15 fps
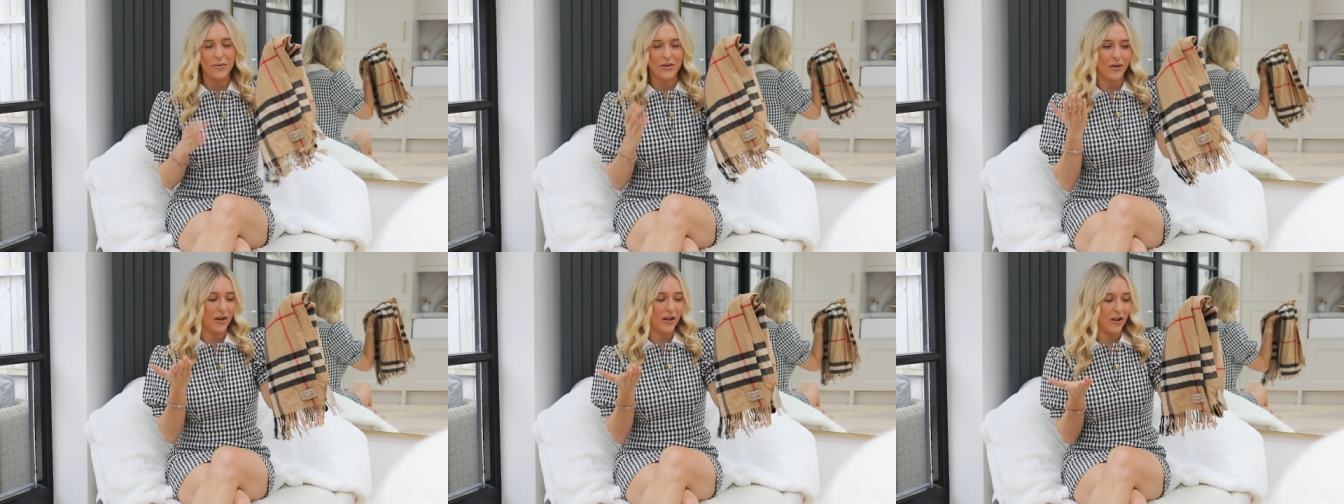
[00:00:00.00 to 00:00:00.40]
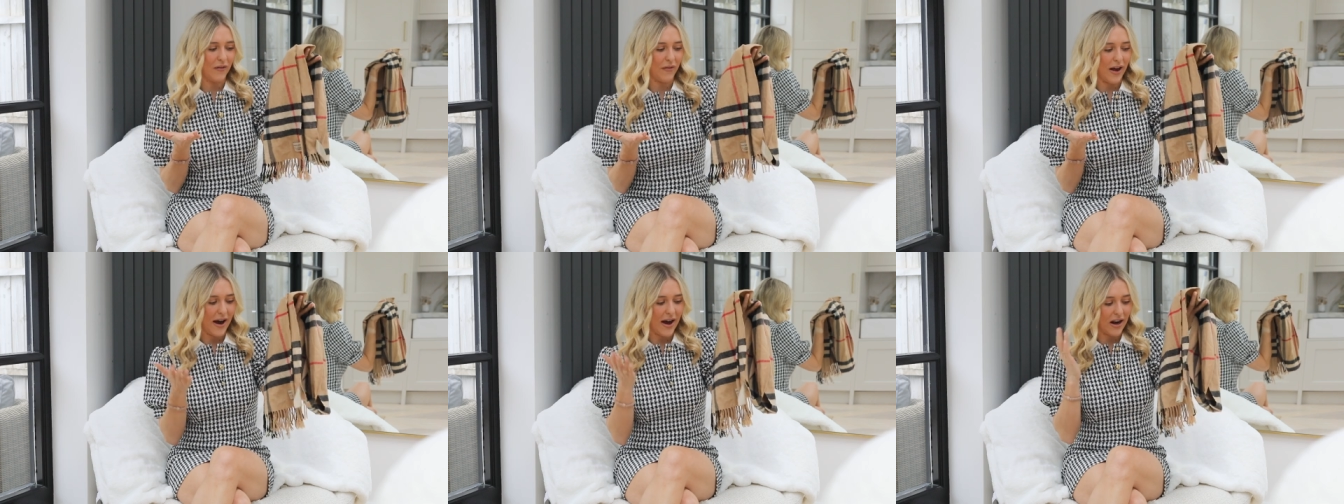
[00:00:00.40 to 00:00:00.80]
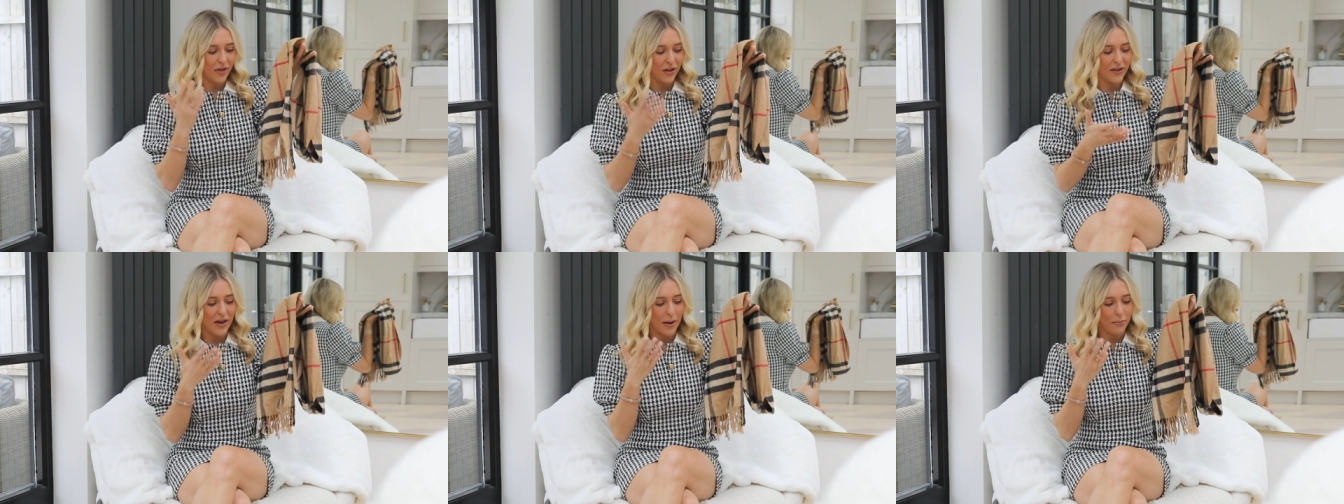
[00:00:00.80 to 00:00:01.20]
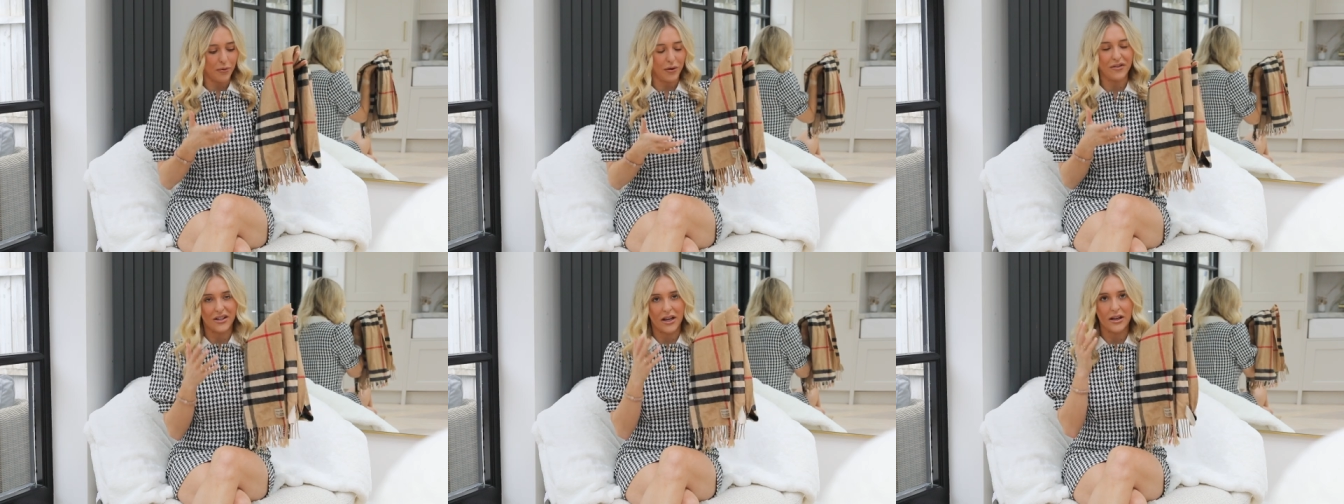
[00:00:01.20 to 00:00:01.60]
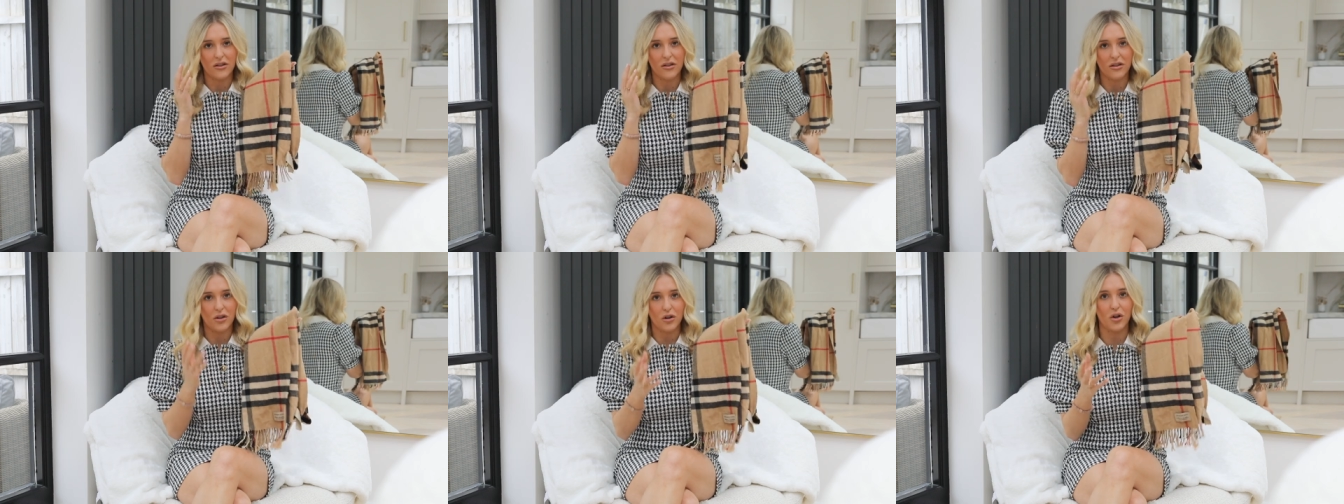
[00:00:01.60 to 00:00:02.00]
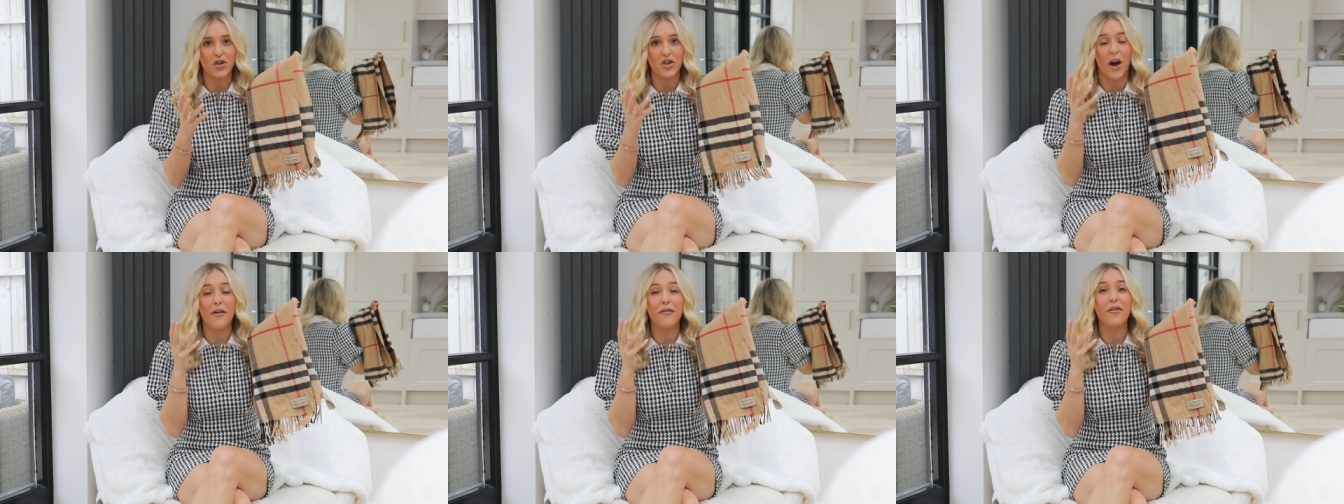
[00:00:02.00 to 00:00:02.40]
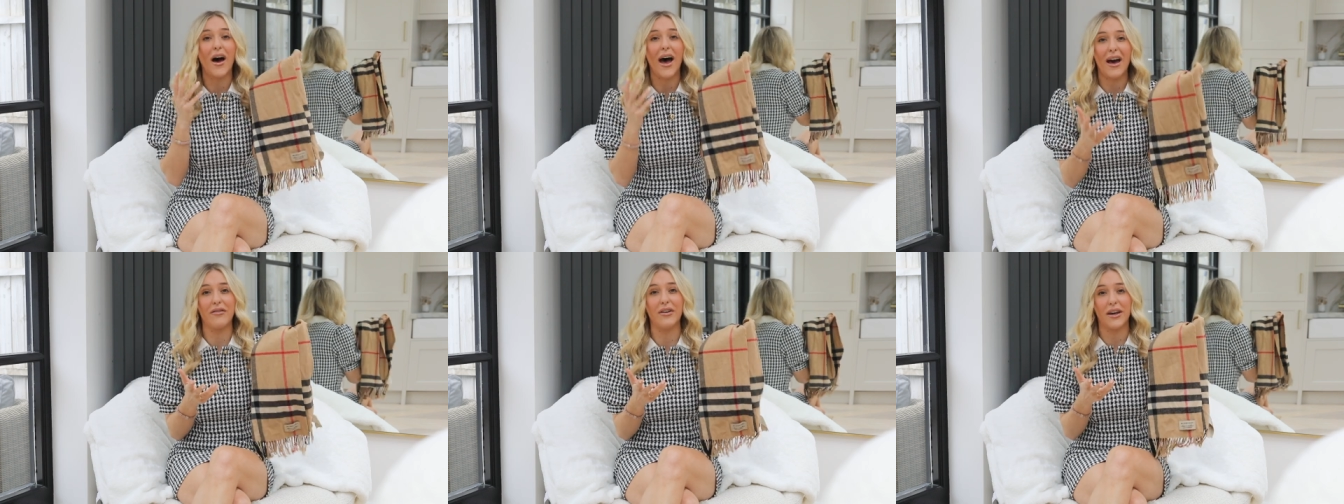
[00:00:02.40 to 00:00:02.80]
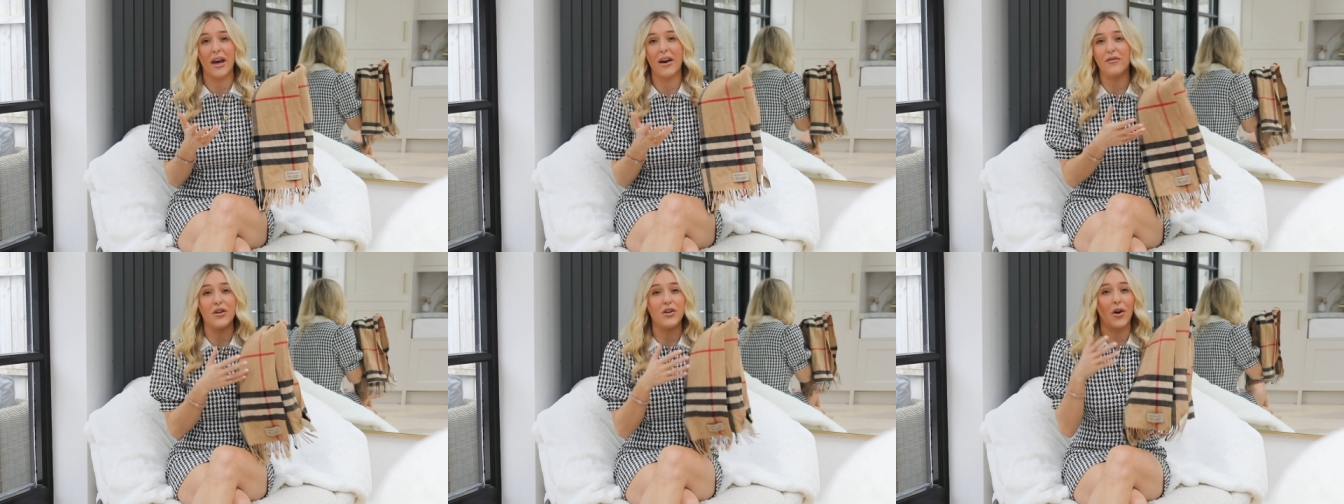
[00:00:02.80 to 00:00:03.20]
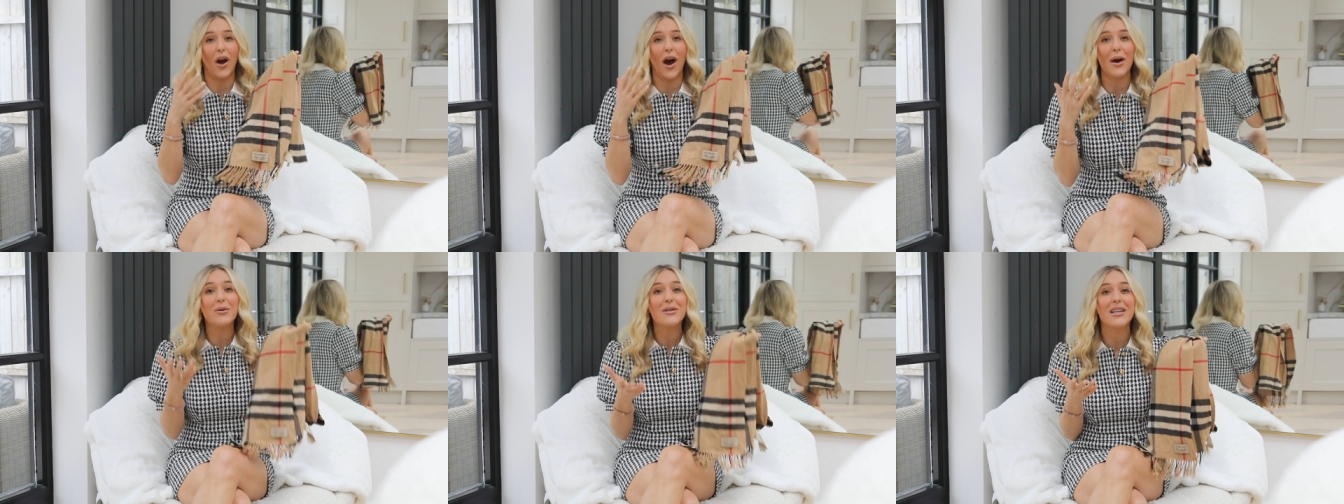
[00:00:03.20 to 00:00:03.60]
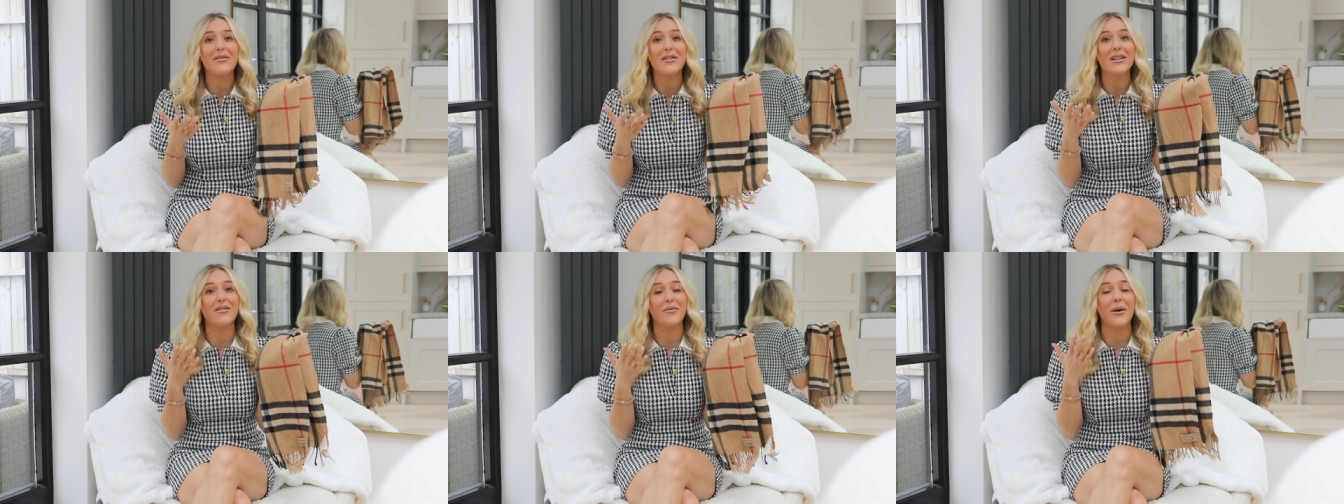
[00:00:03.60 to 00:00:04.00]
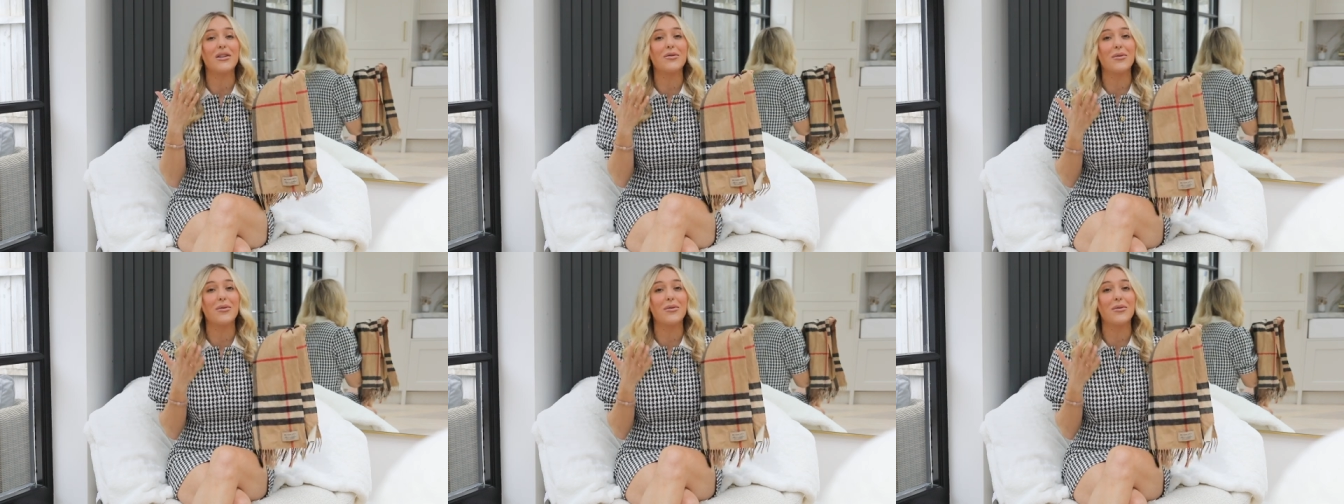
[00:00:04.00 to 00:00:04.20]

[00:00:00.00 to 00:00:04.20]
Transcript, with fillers: absolutely love it, and I think that proves that it's such a forever gift. You know, I was given this for my